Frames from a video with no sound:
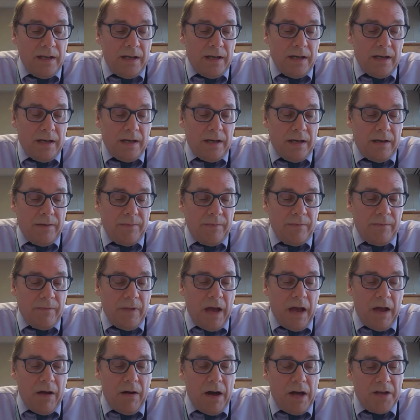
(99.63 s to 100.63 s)
I
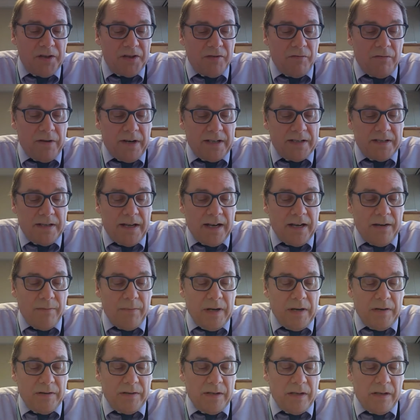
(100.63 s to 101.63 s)
also want to talk
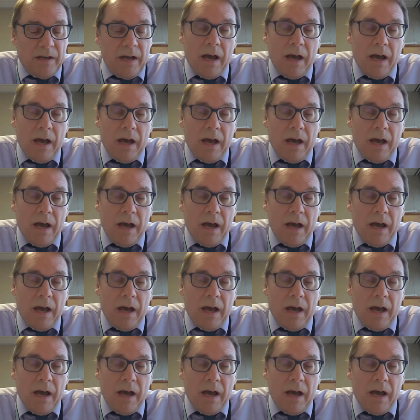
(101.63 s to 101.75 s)
about